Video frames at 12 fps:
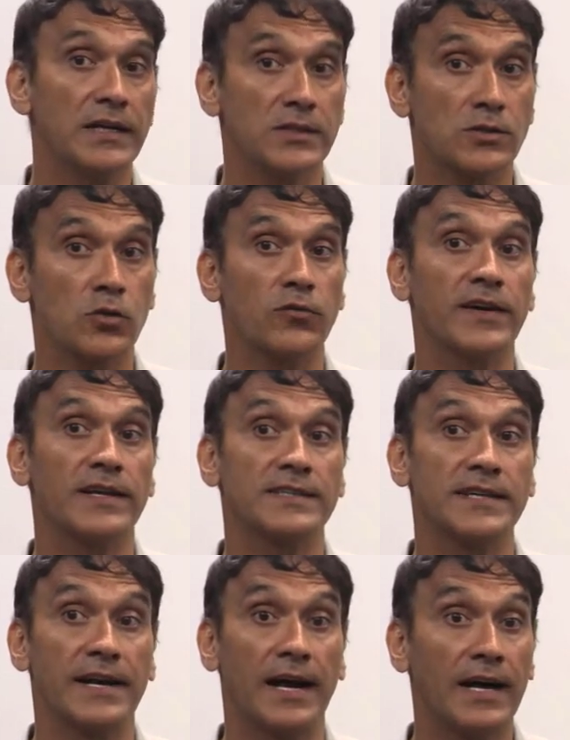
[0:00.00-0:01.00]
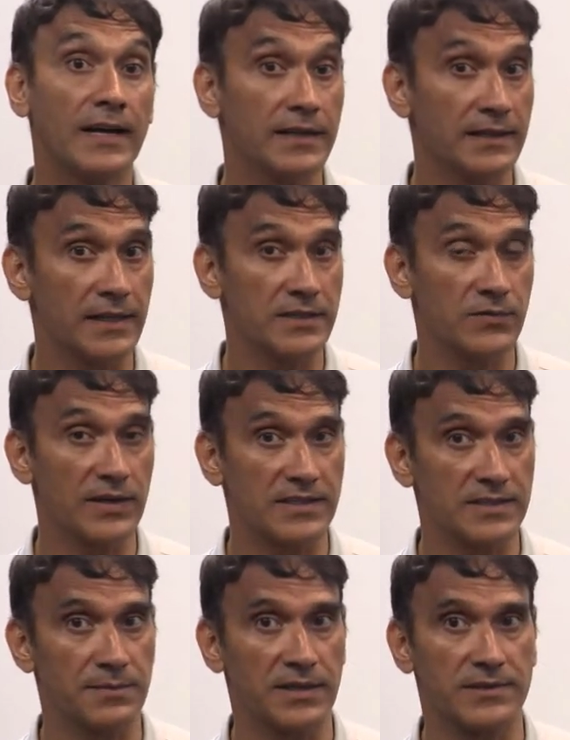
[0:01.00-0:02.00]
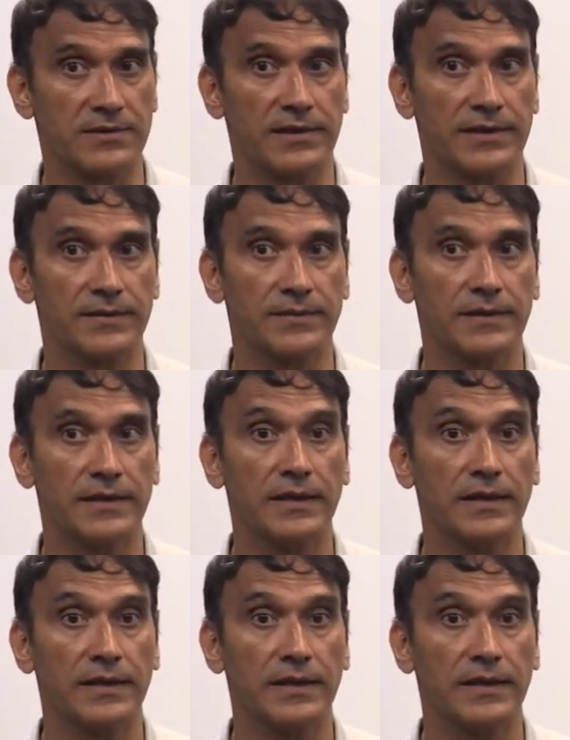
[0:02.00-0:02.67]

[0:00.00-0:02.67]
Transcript: Sofa ends in a, that's why it's masculine.